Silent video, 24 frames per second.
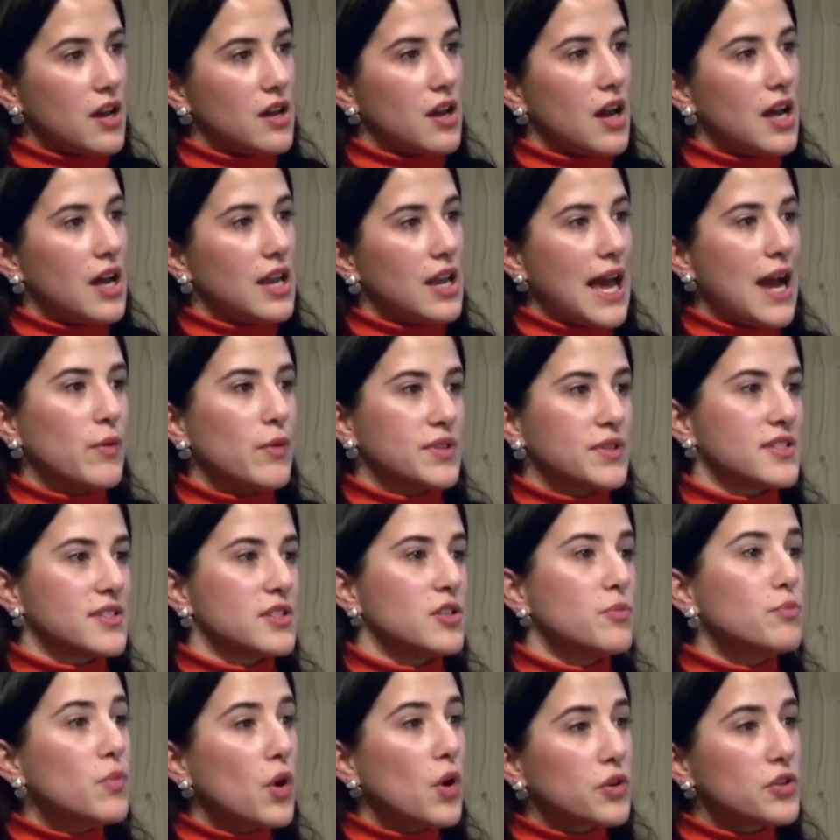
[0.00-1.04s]
allow us to
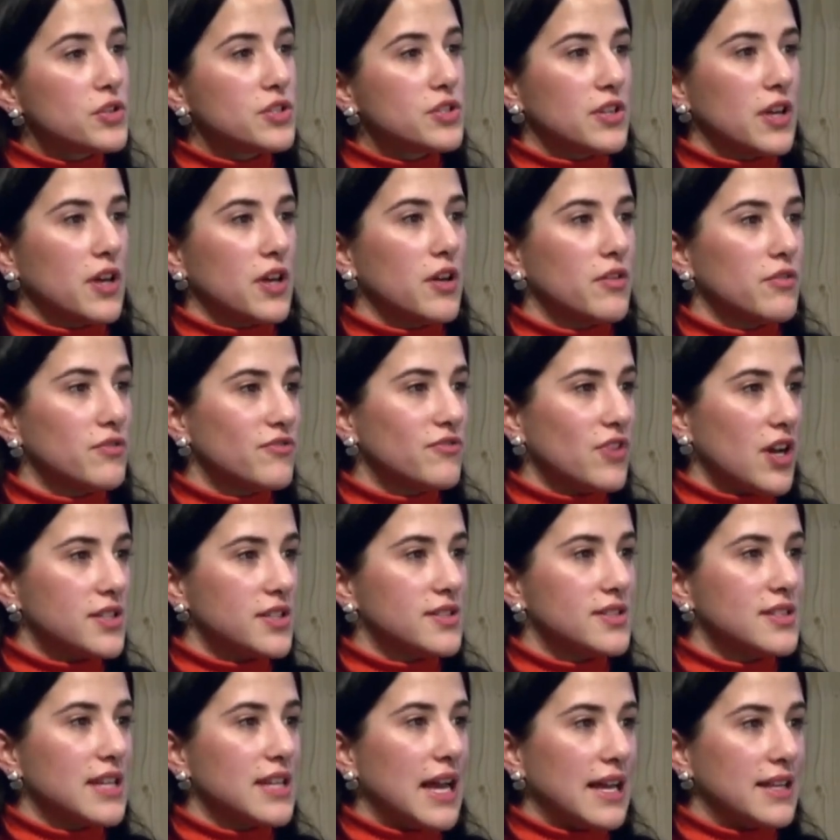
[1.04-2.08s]
monitor
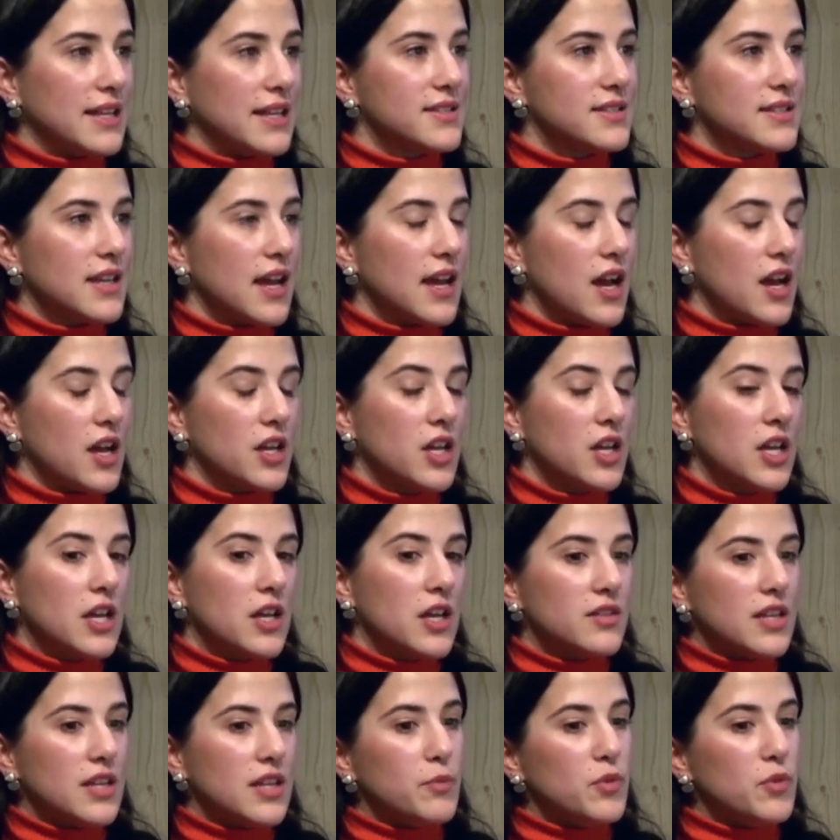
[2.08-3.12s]
funds as
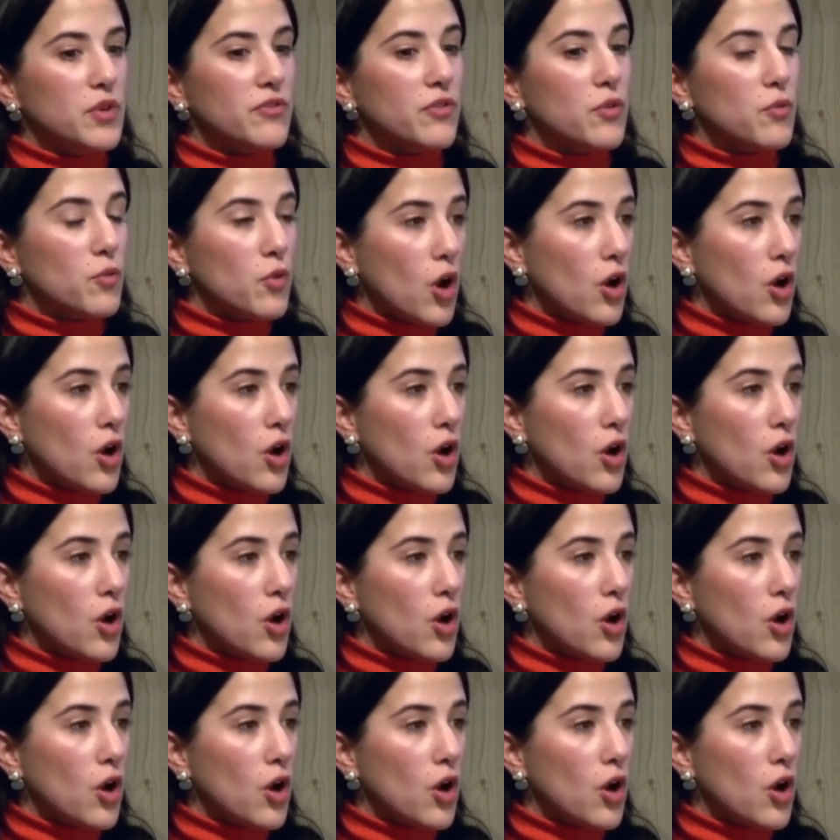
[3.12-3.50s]
they move